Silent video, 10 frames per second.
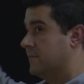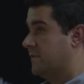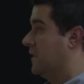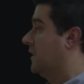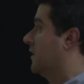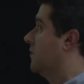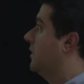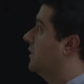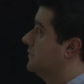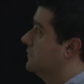thinking
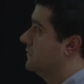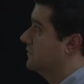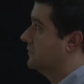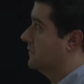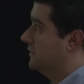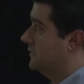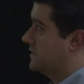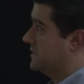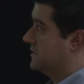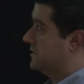about
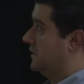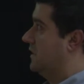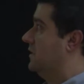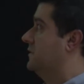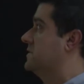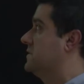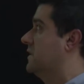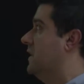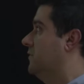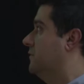this is
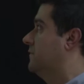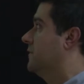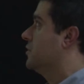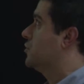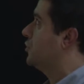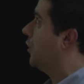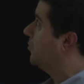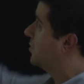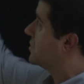kind of shop.